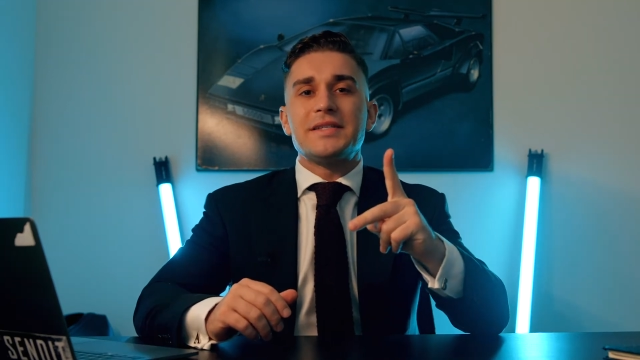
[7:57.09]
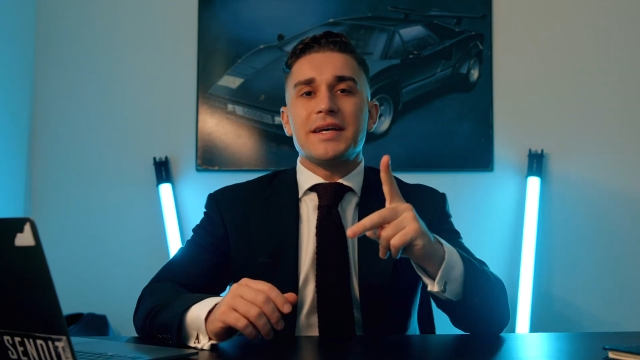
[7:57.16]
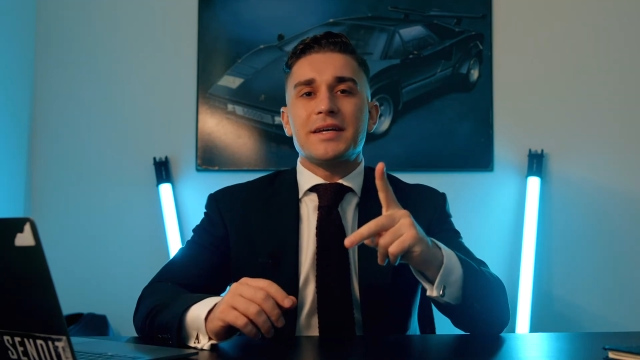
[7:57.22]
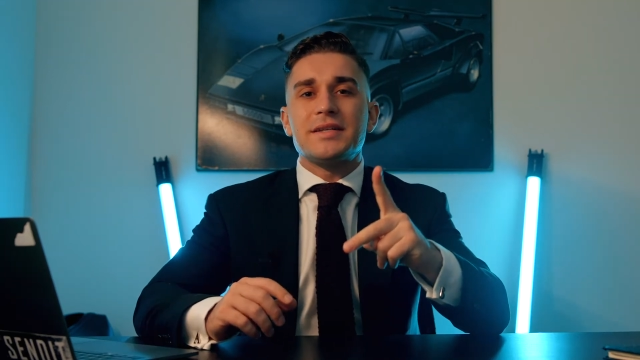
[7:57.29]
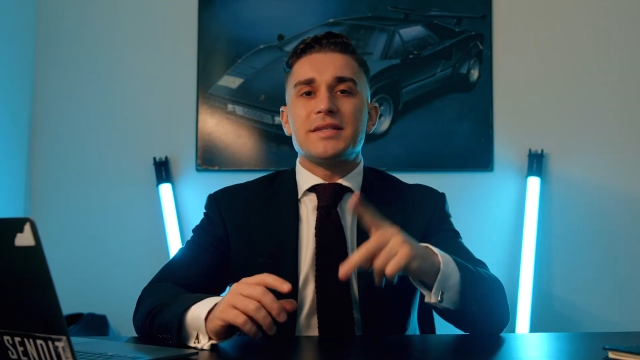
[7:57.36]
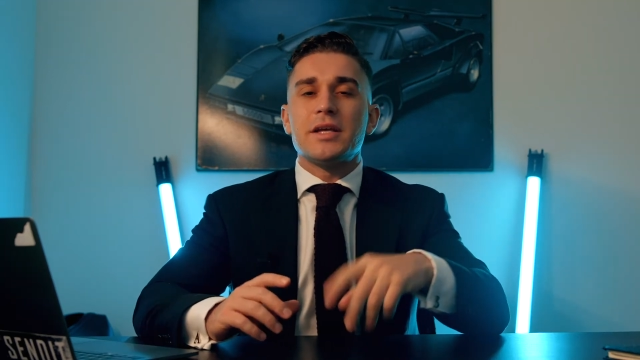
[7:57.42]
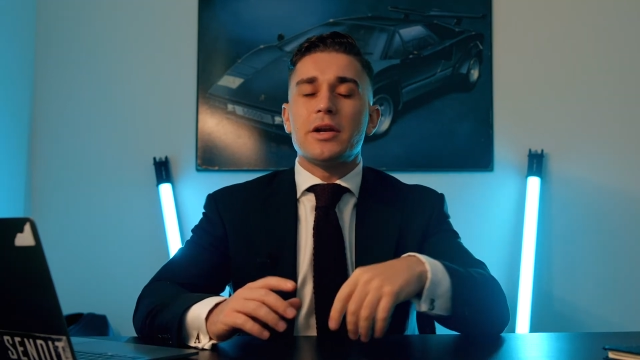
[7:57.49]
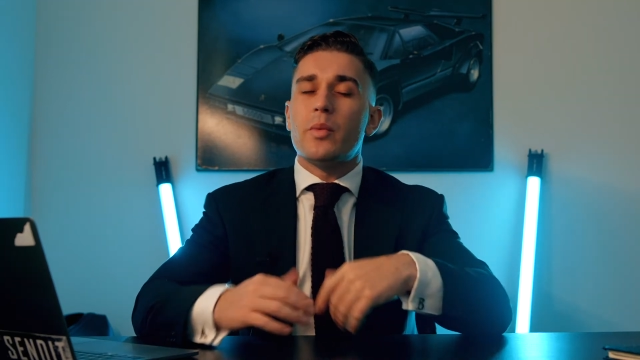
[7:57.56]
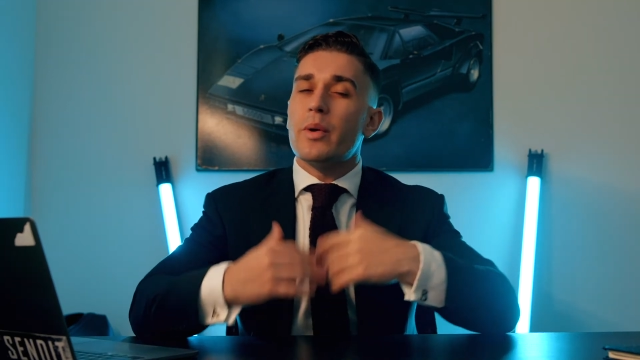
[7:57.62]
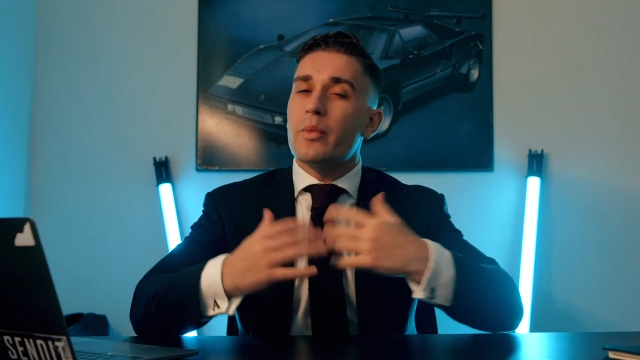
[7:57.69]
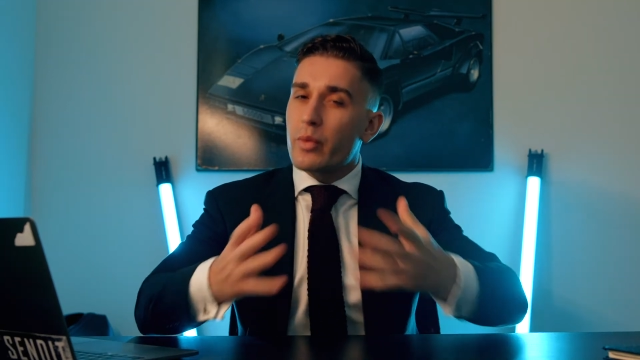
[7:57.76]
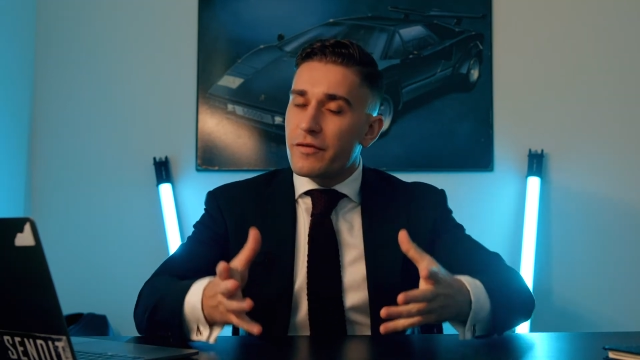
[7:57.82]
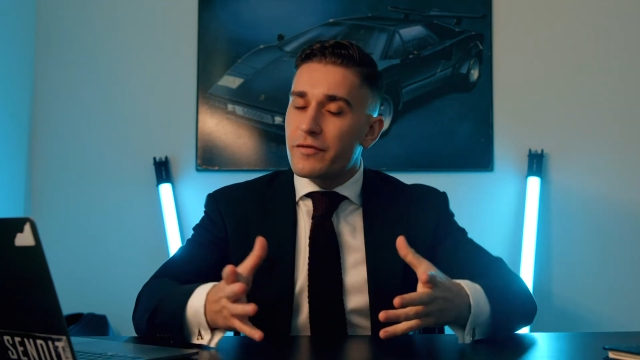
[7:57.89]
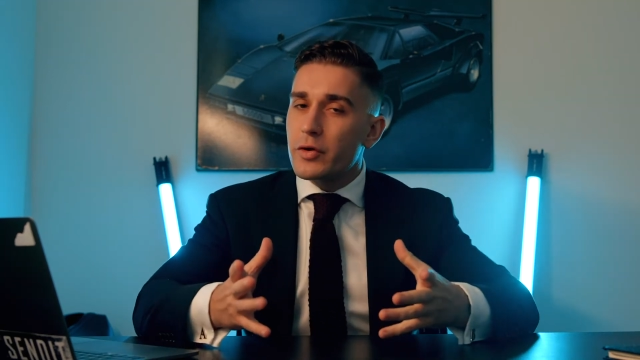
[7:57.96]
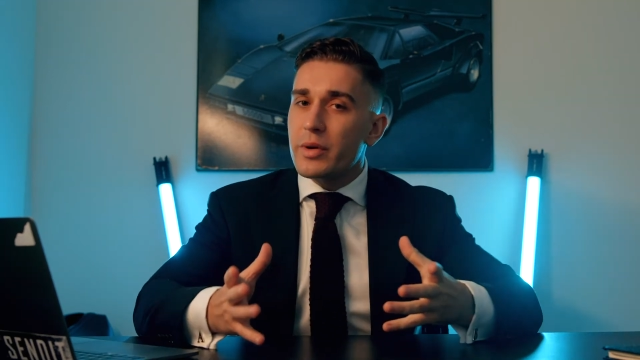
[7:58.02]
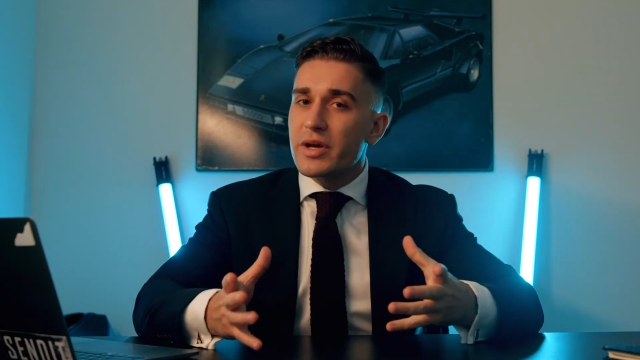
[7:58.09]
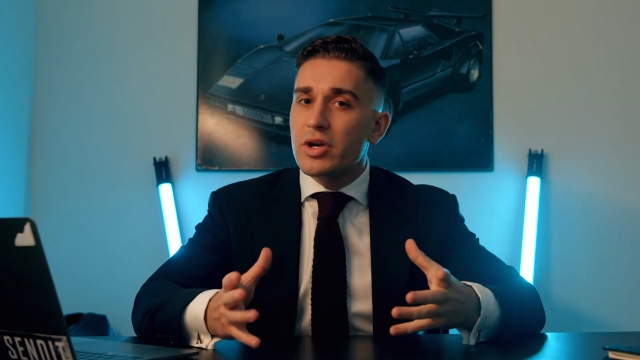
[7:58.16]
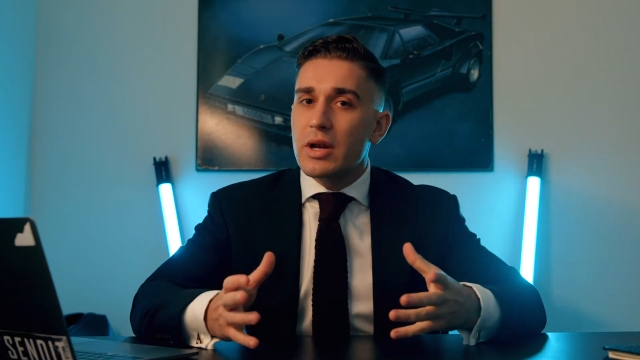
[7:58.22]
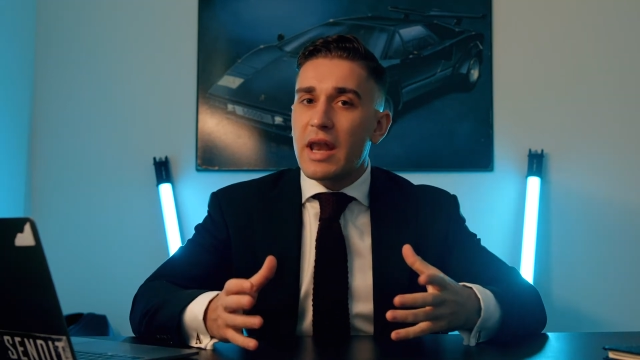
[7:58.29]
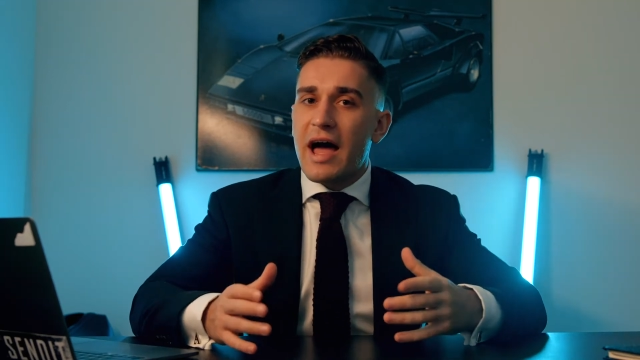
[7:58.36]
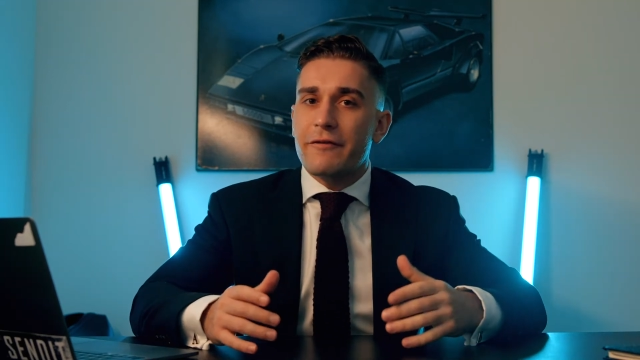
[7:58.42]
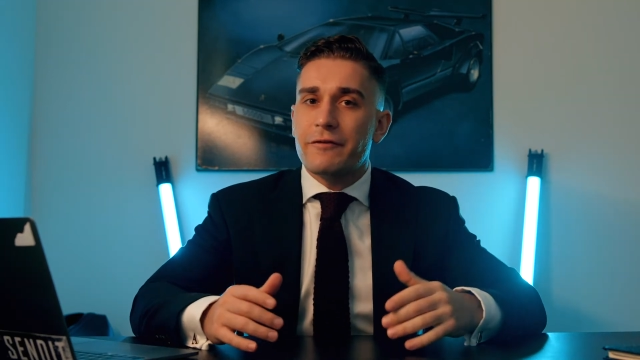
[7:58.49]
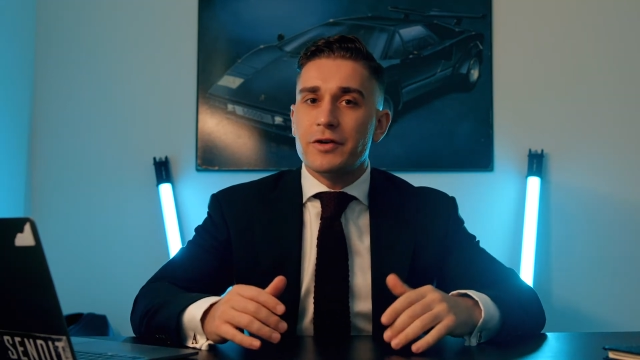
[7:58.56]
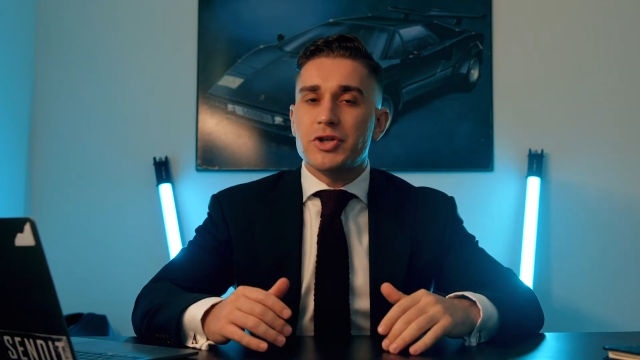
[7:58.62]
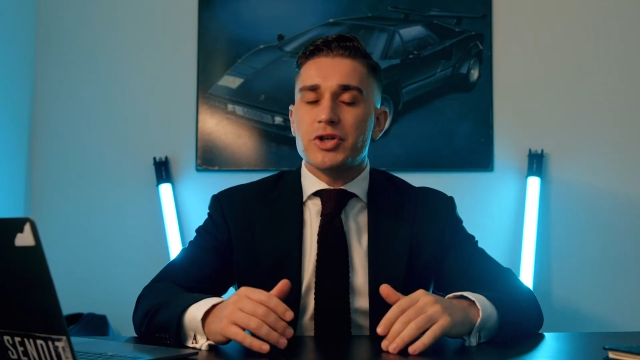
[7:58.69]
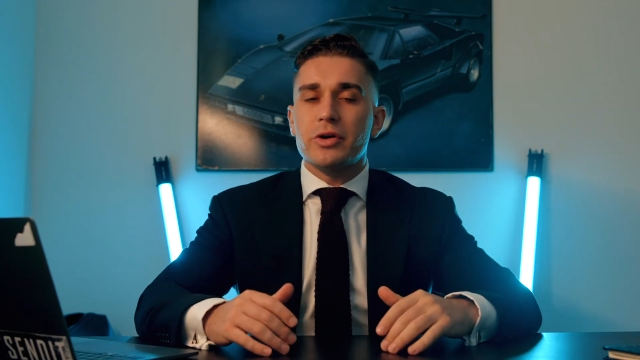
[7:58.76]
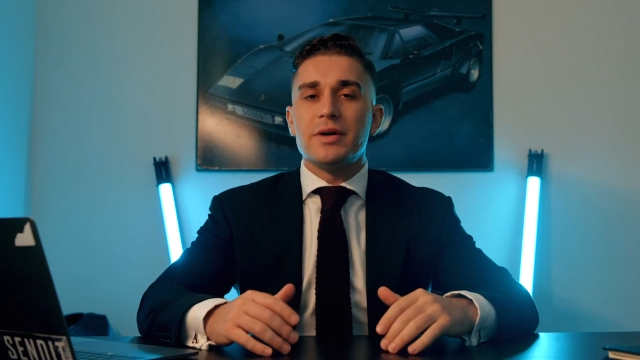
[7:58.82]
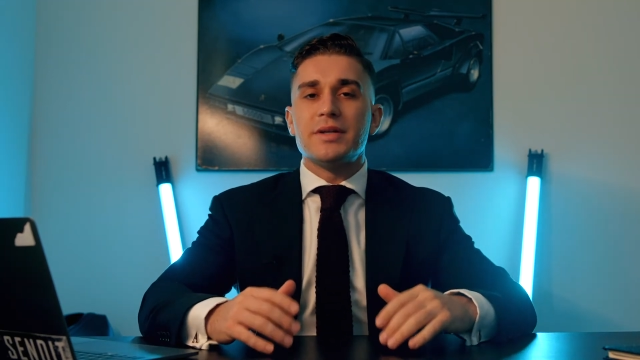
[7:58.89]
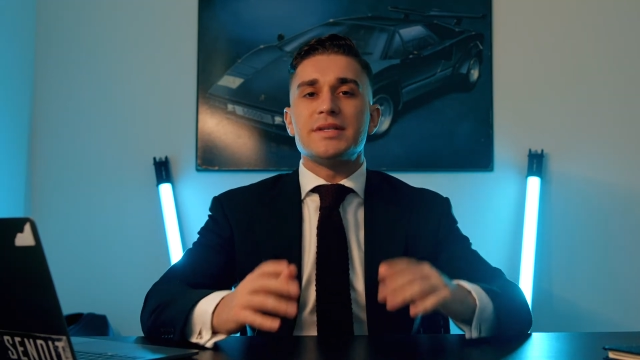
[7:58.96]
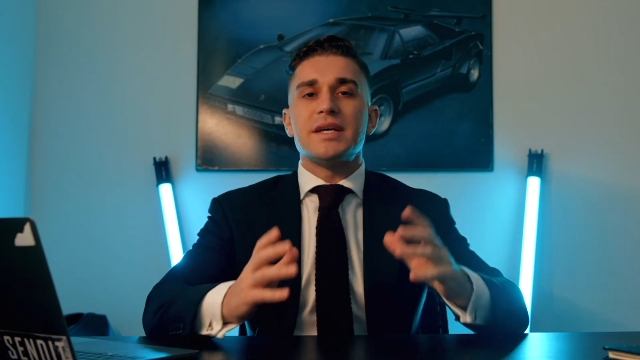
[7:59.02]
to consider when reviewing your life
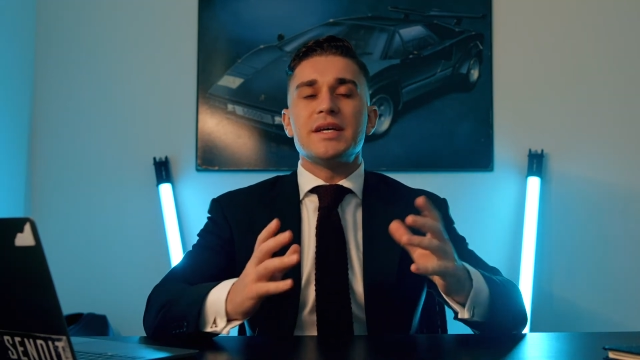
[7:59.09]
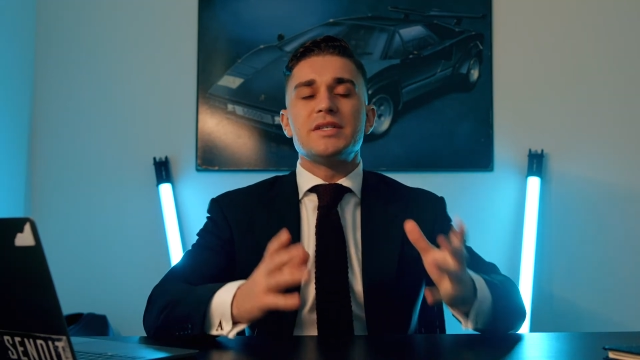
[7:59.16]
insurance